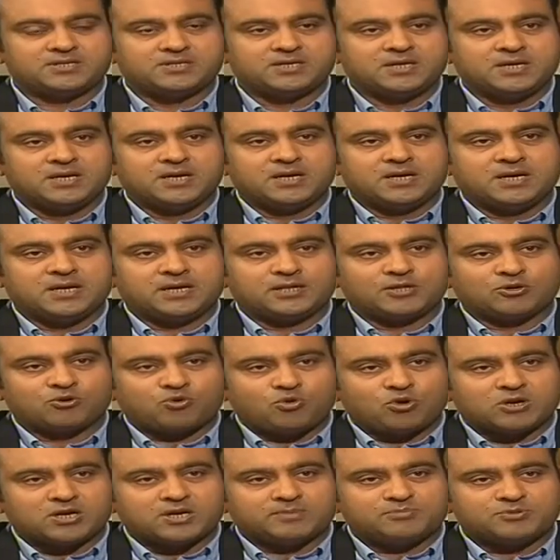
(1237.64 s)
the
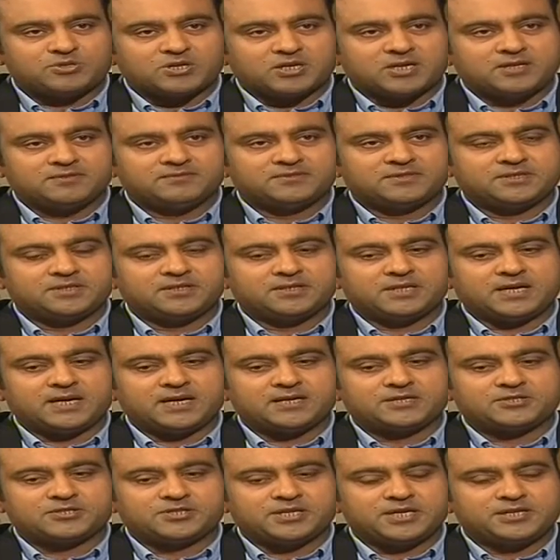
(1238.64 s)
court observed
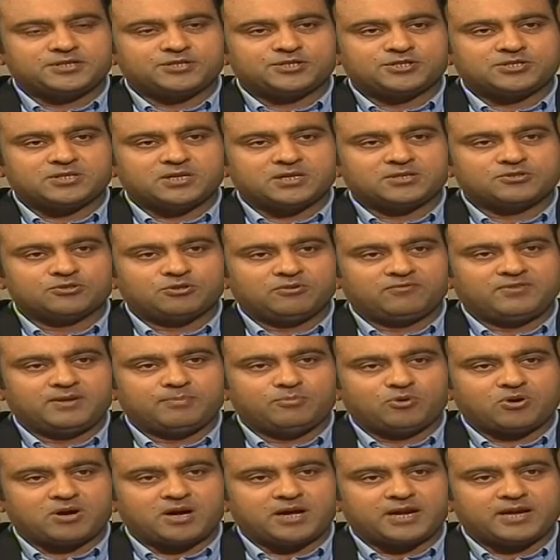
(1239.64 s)
that since Zulfi
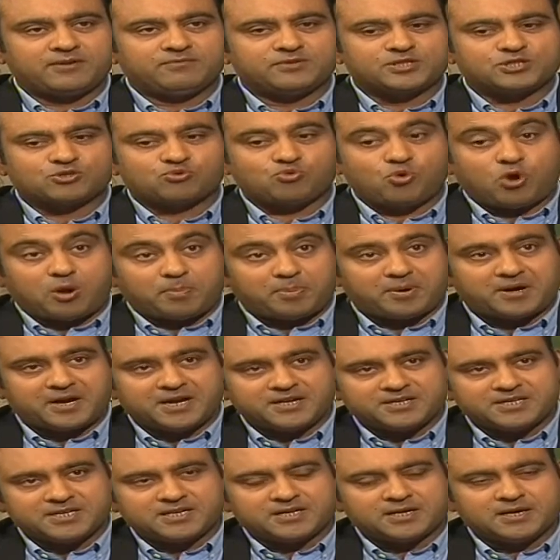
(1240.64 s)
Bukhari was
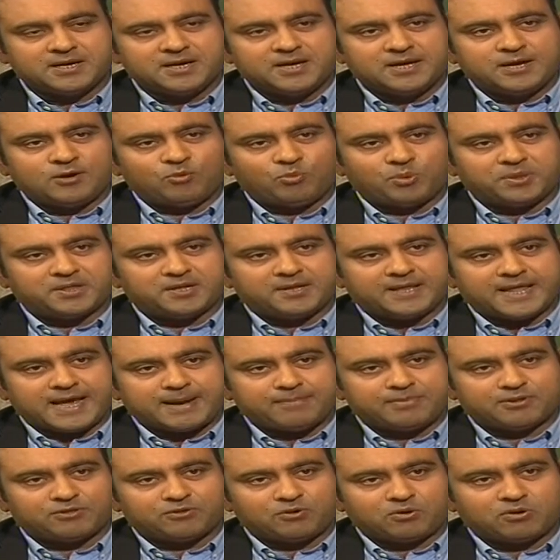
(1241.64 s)
cooperating with the
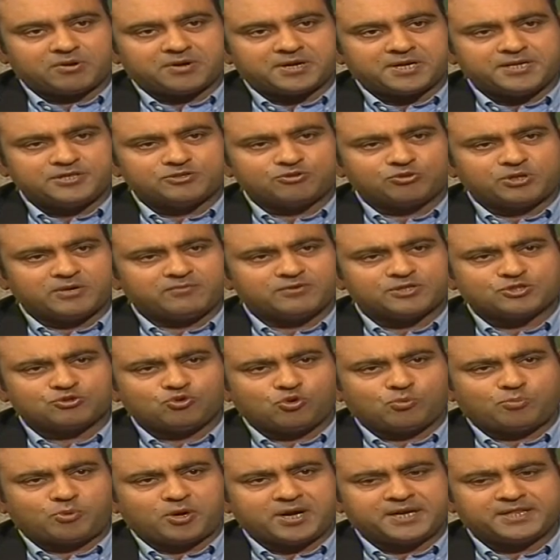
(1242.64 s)
NAB authority, so there was
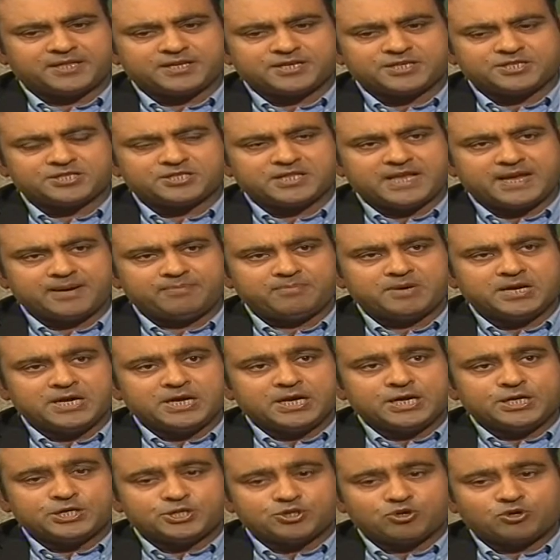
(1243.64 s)
no point that his name
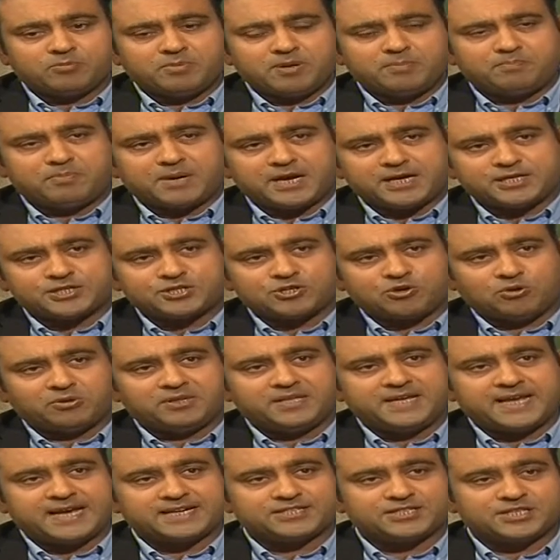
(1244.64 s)
should be placed on
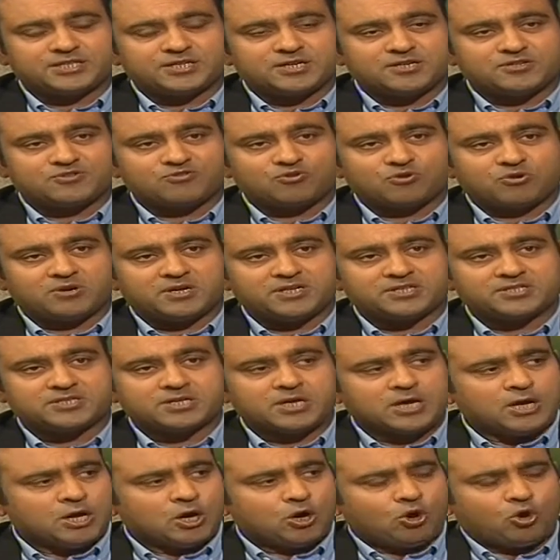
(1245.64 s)
the exit control list.
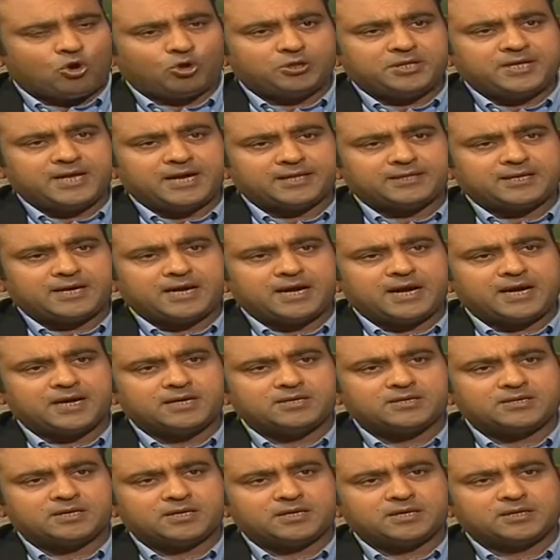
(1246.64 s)
On the other
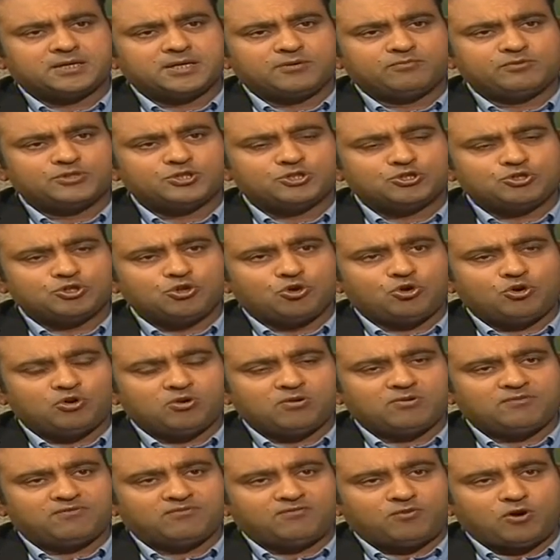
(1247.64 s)
hand, there was
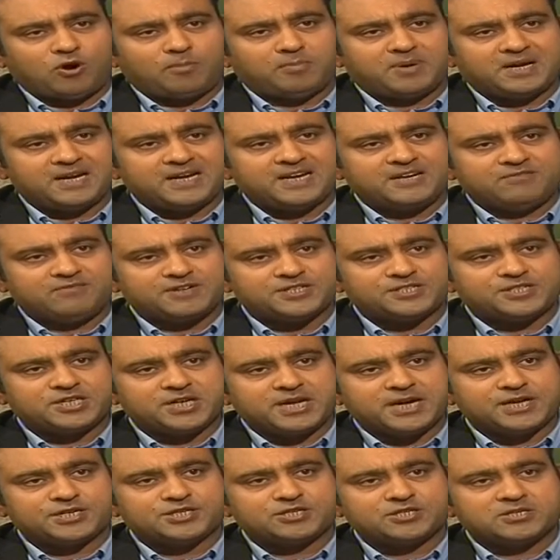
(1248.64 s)
no formal
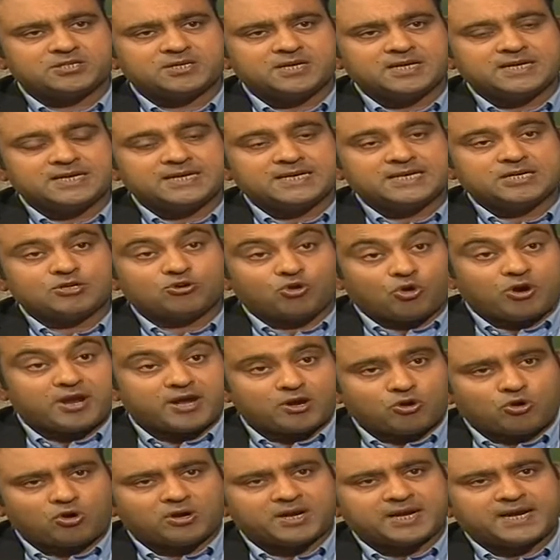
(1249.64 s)
investigation
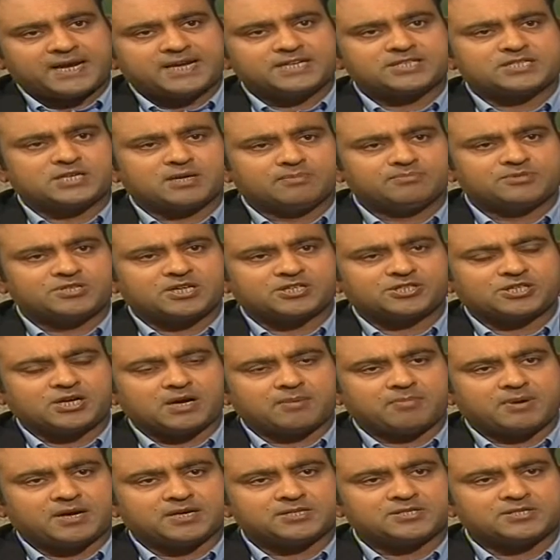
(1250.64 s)
going on against Hamza
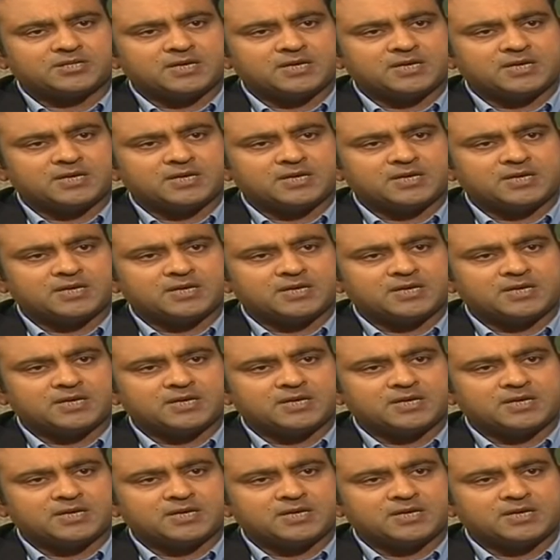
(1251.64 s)
Shehbaz,